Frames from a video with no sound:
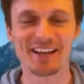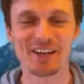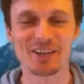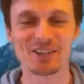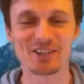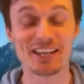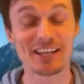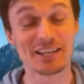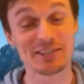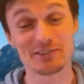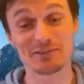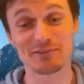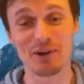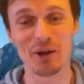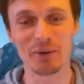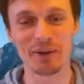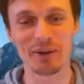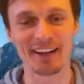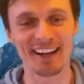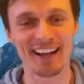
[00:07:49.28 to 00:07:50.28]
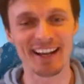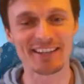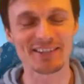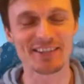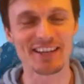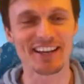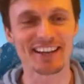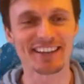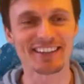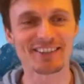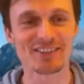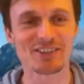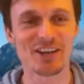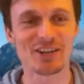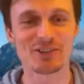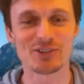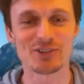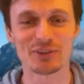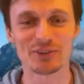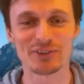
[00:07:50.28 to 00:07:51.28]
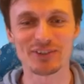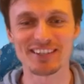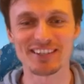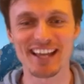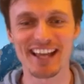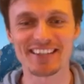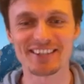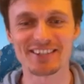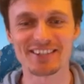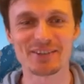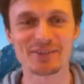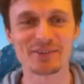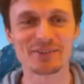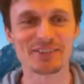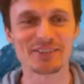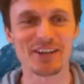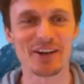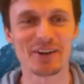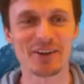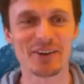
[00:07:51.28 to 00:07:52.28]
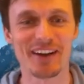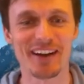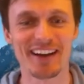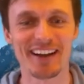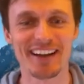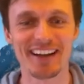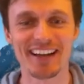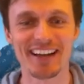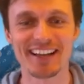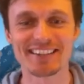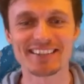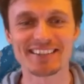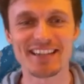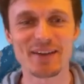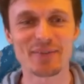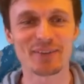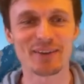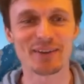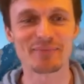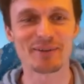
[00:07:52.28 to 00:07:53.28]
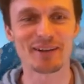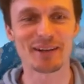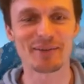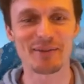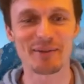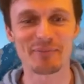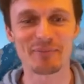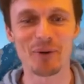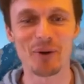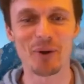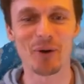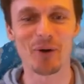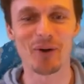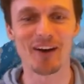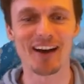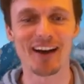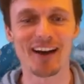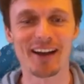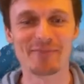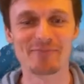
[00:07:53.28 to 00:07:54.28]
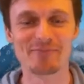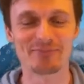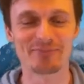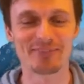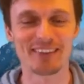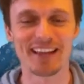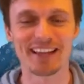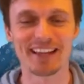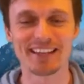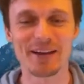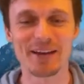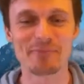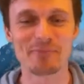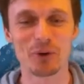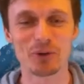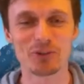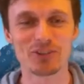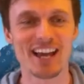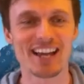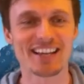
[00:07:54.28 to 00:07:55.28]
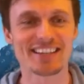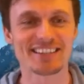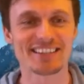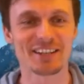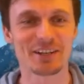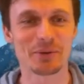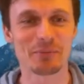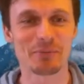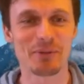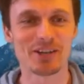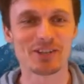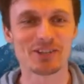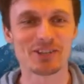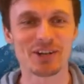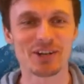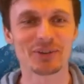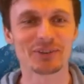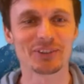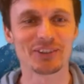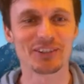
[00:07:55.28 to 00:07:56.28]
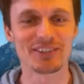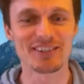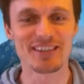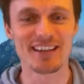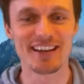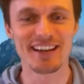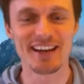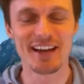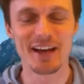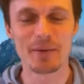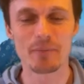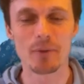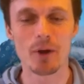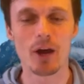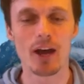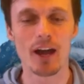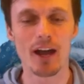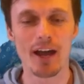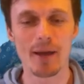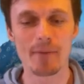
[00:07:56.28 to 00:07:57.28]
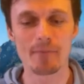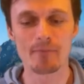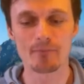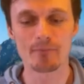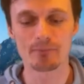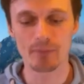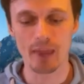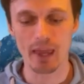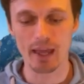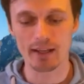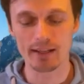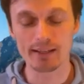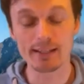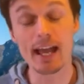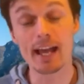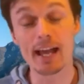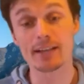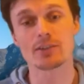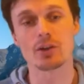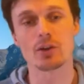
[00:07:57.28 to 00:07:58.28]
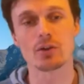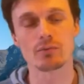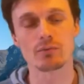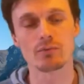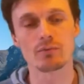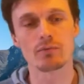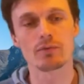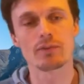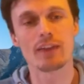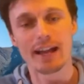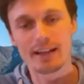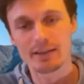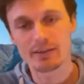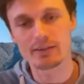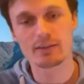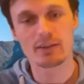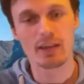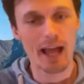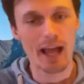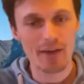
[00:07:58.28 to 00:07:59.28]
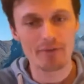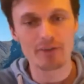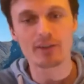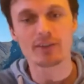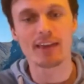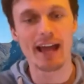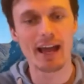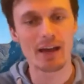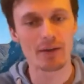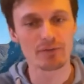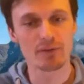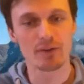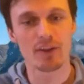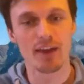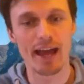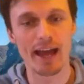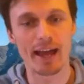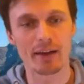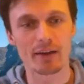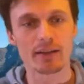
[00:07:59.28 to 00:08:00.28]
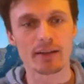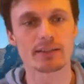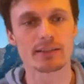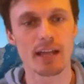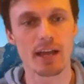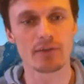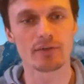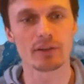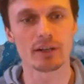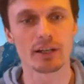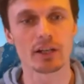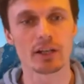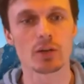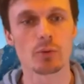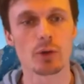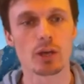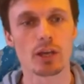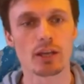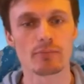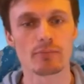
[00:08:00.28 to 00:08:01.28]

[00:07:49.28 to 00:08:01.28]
is growing, as children tend to. So it's definitely becoming more testing on my shoulders. But so that having that for that is definitely going to be